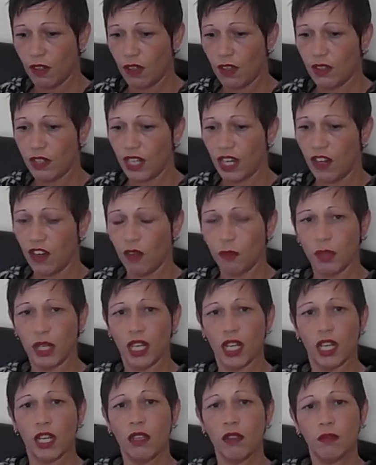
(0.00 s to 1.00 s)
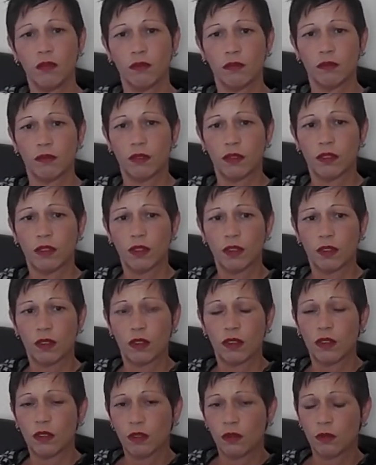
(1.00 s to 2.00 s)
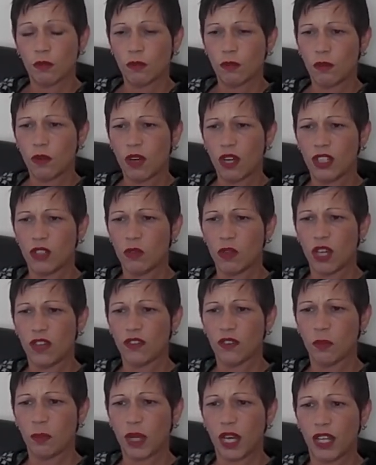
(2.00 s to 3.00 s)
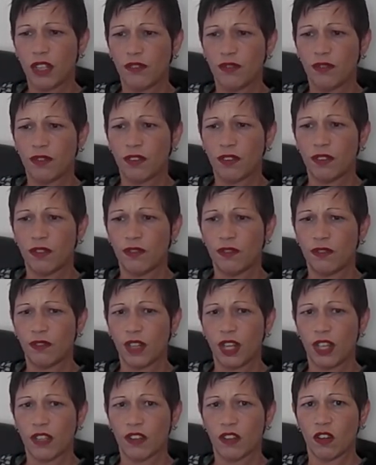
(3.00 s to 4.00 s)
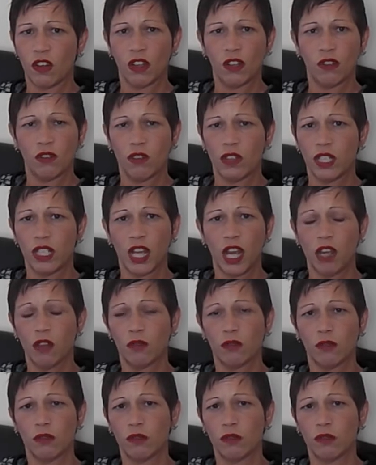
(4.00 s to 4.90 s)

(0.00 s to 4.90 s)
now I'm here. Why do I have to pay for a flat that I already own?